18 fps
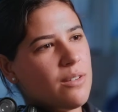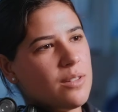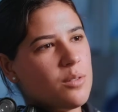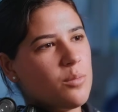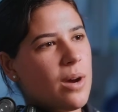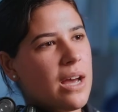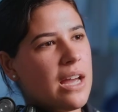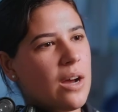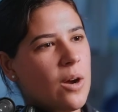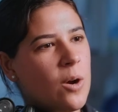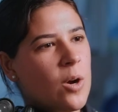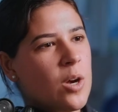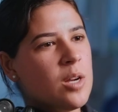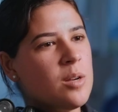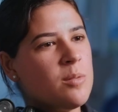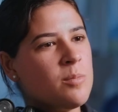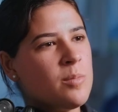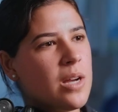on the way
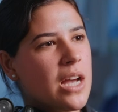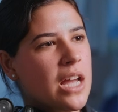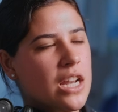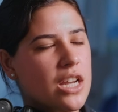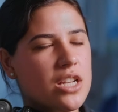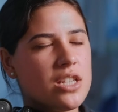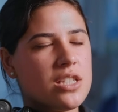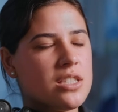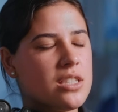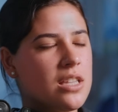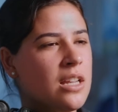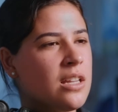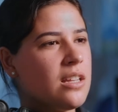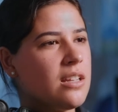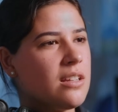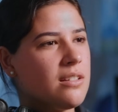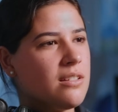home, and you just think,